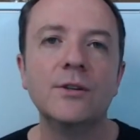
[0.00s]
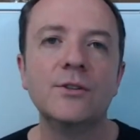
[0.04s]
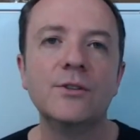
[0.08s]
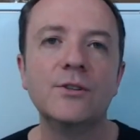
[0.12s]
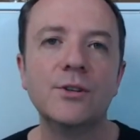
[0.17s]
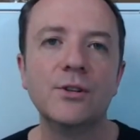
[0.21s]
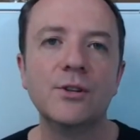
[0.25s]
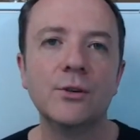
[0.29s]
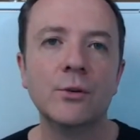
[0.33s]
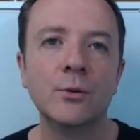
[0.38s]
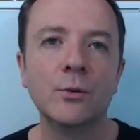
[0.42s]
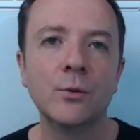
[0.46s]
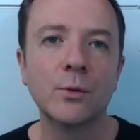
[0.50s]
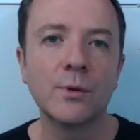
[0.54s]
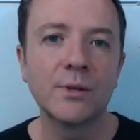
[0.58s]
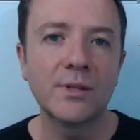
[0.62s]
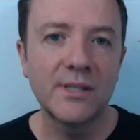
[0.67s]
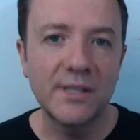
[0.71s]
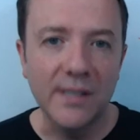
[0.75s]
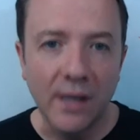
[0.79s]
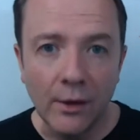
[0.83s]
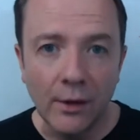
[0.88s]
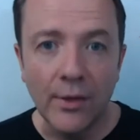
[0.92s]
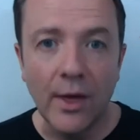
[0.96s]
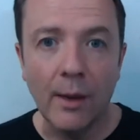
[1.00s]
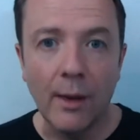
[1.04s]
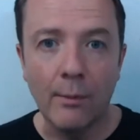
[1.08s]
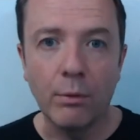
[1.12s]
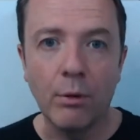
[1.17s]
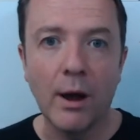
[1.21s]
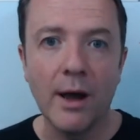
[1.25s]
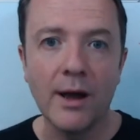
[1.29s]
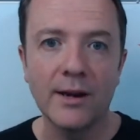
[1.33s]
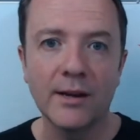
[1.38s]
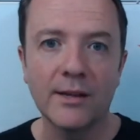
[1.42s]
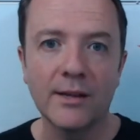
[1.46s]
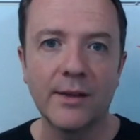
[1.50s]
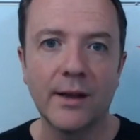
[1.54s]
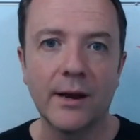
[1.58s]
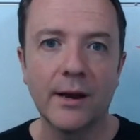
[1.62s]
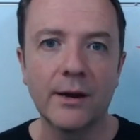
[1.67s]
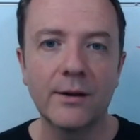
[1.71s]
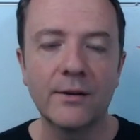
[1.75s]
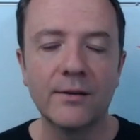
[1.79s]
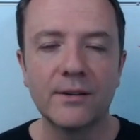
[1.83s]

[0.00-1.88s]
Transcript: to sell that product there.